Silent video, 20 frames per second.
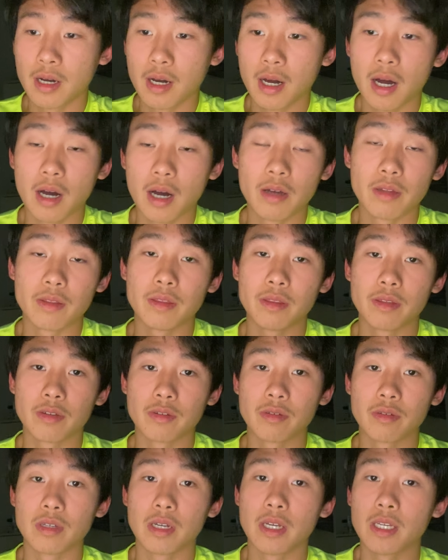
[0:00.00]

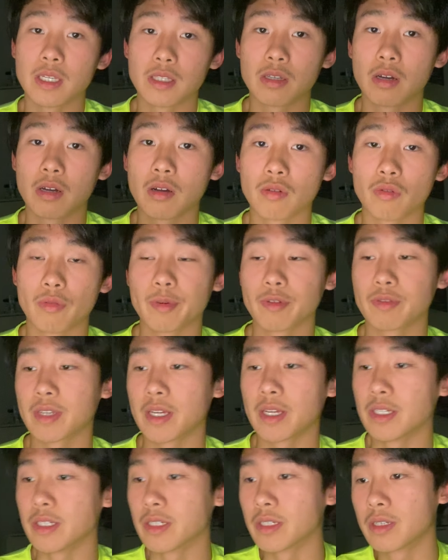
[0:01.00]
under a tolerable
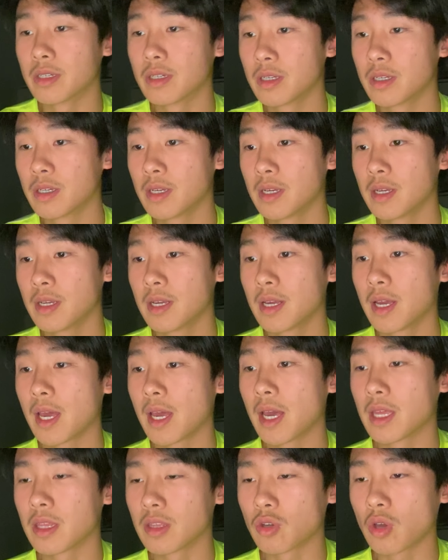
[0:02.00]
standard.
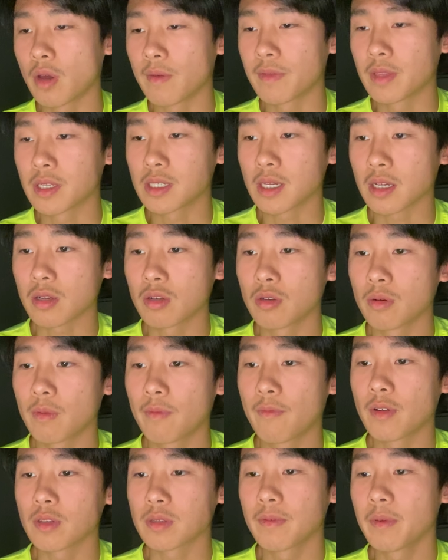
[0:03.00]
And then you have the
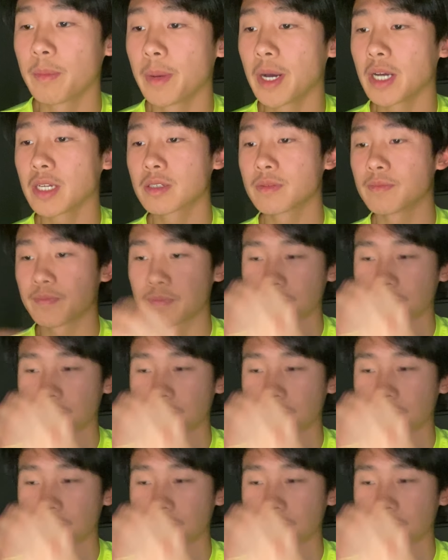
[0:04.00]
cyclophosphamide.